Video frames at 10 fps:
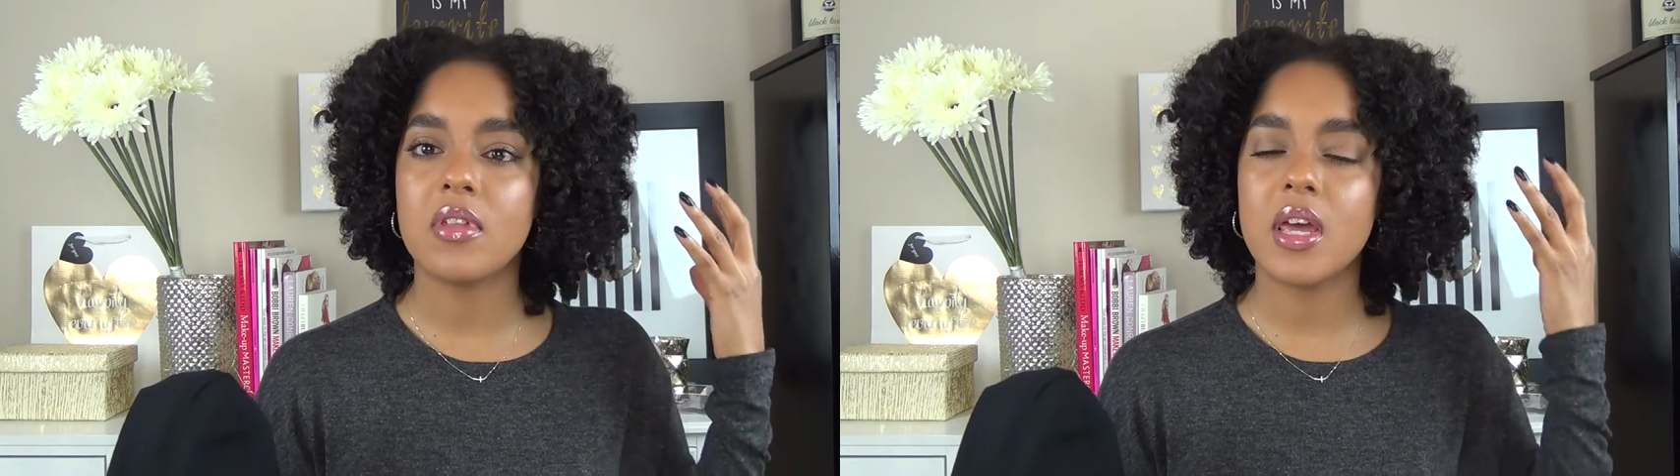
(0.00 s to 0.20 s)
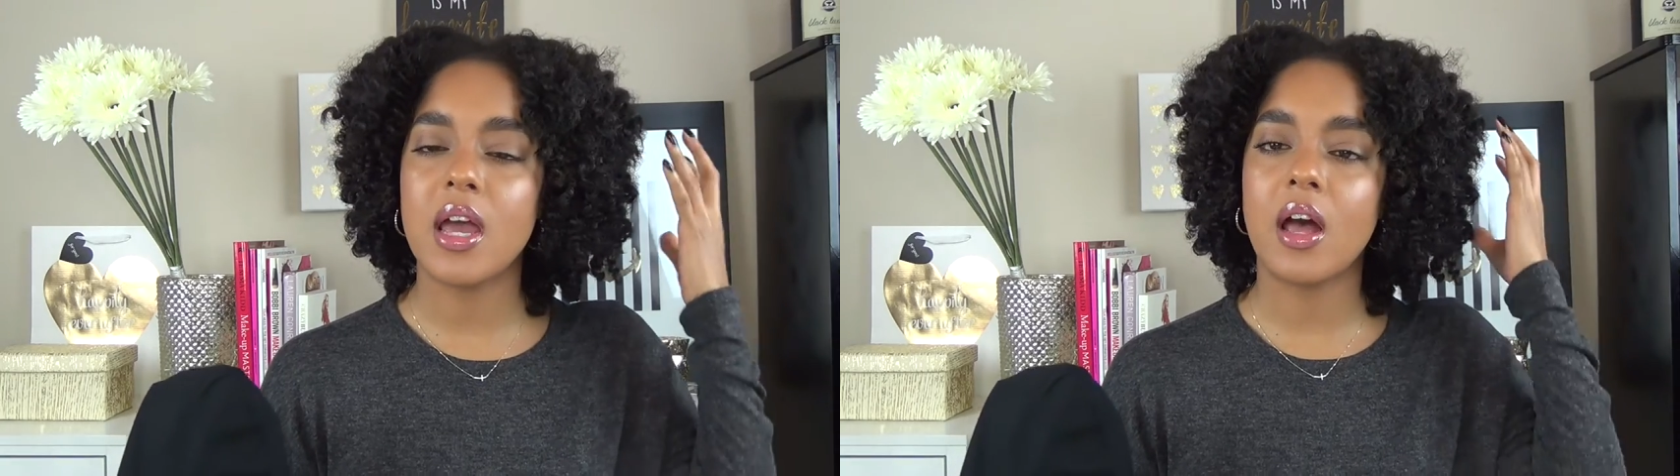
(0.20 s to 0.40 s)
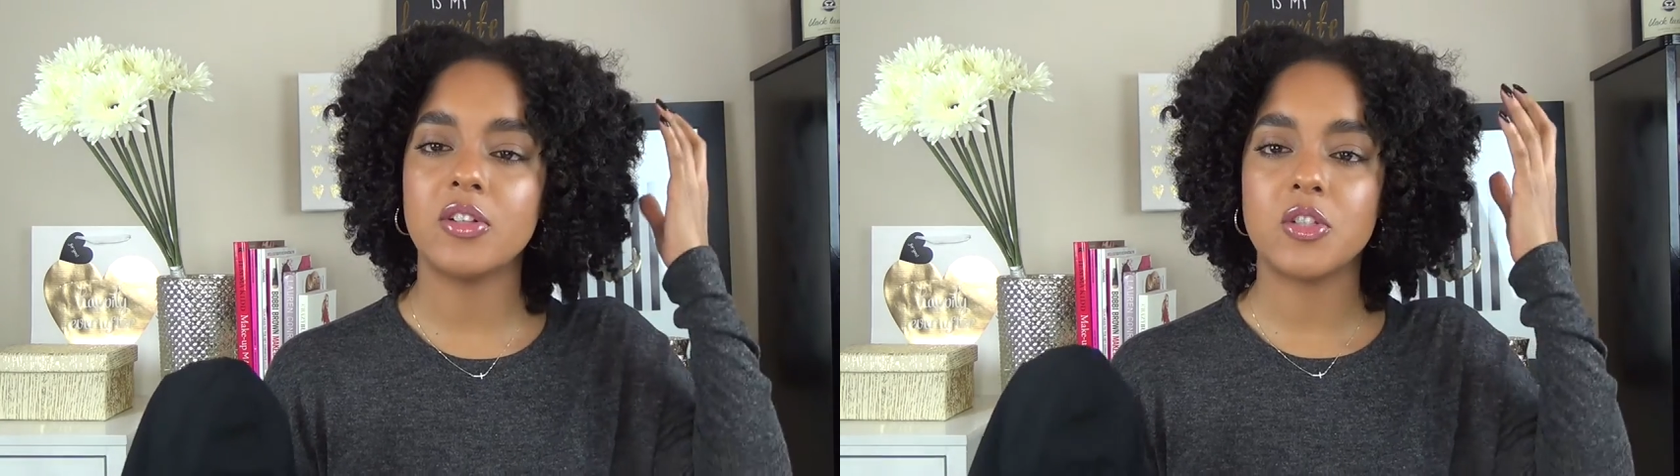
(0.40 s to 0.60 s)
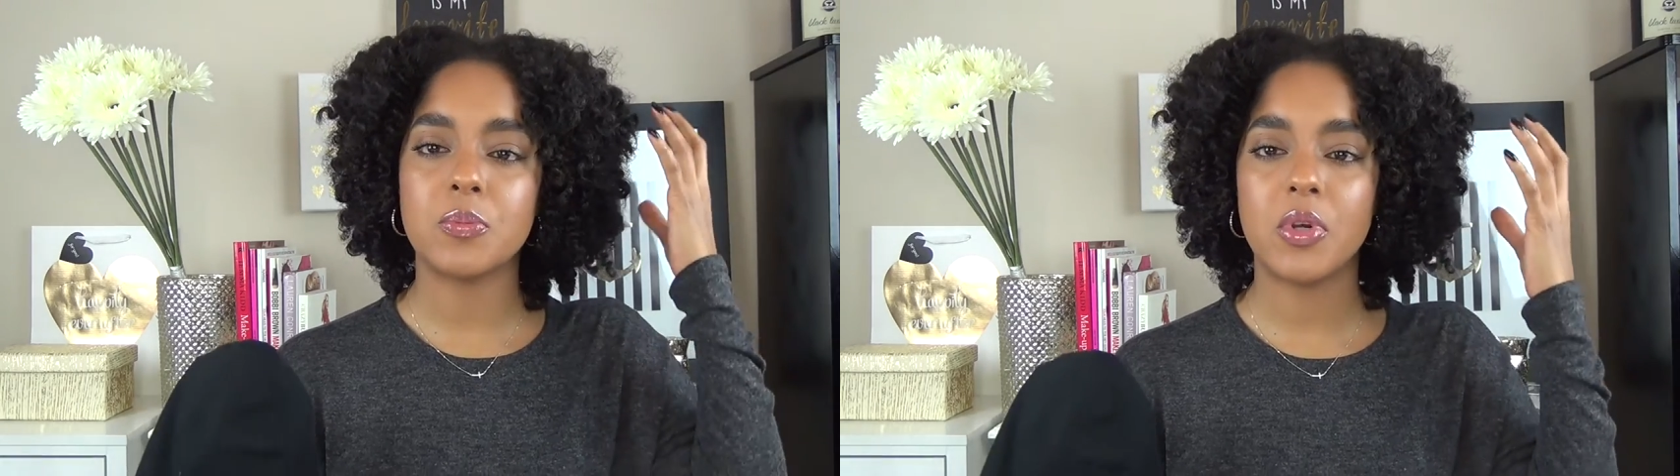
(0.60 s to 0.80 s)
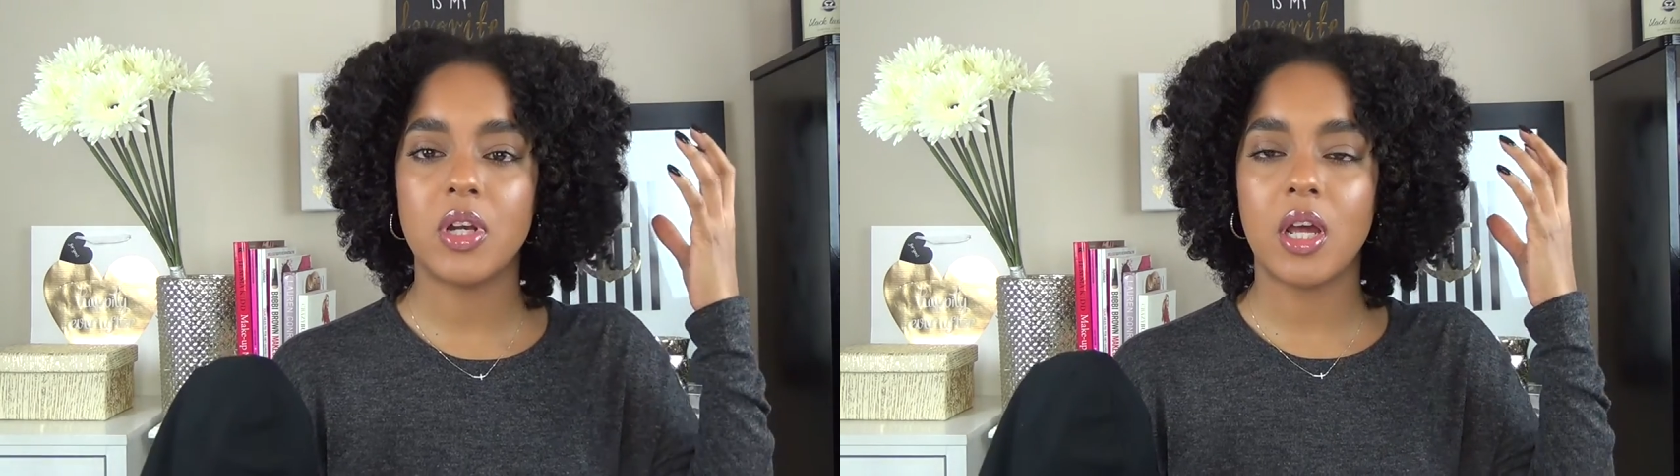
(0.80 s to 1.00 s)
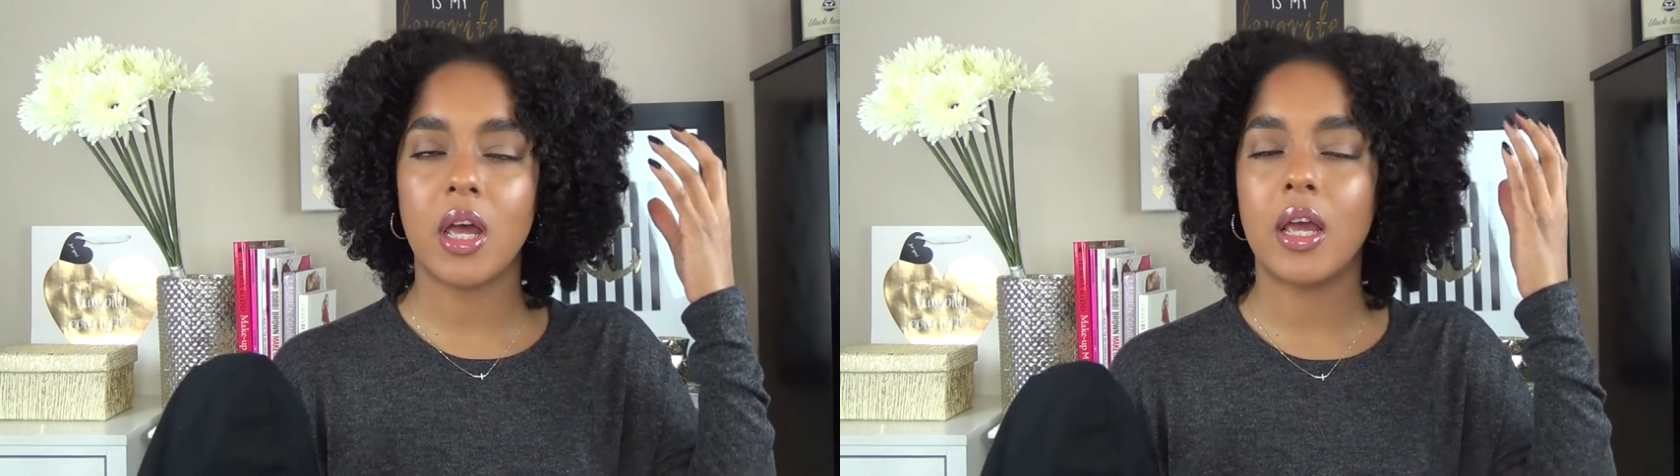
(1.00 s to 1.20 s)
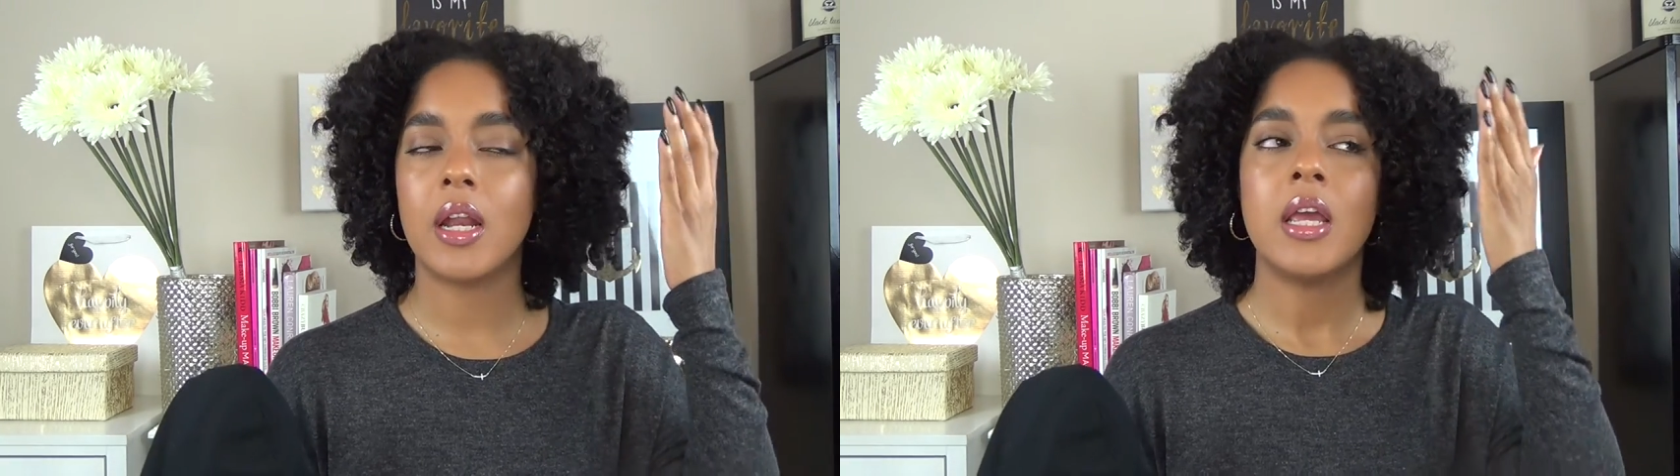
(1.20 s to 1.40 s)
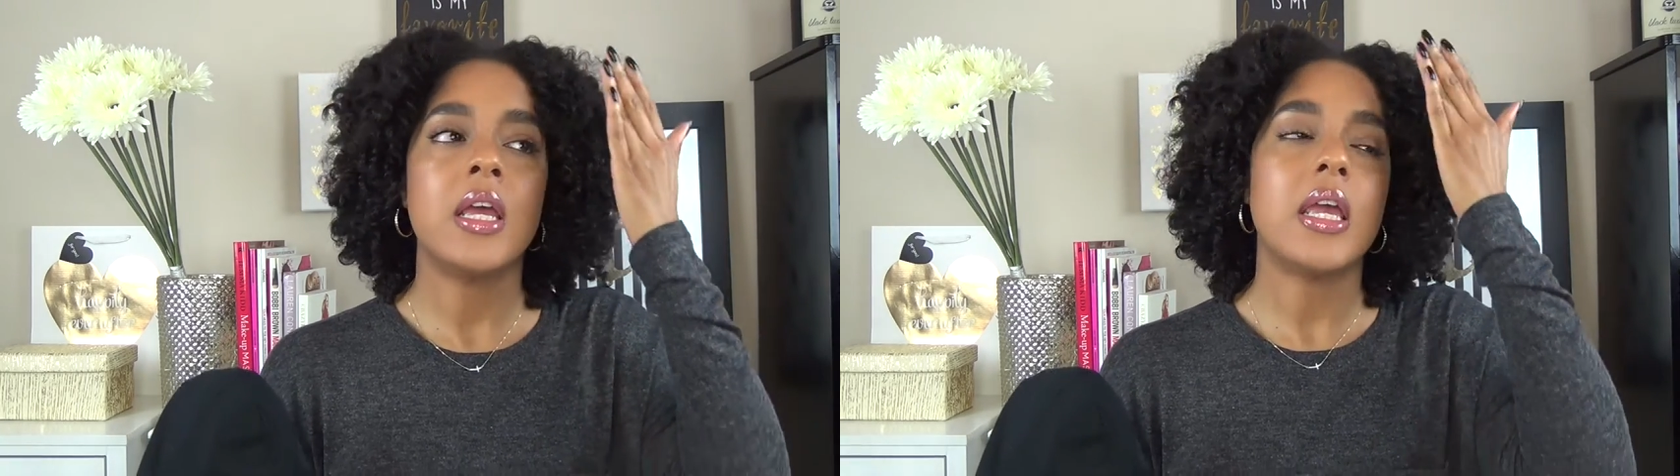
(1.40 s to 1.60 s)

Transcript: that, I'll just put it on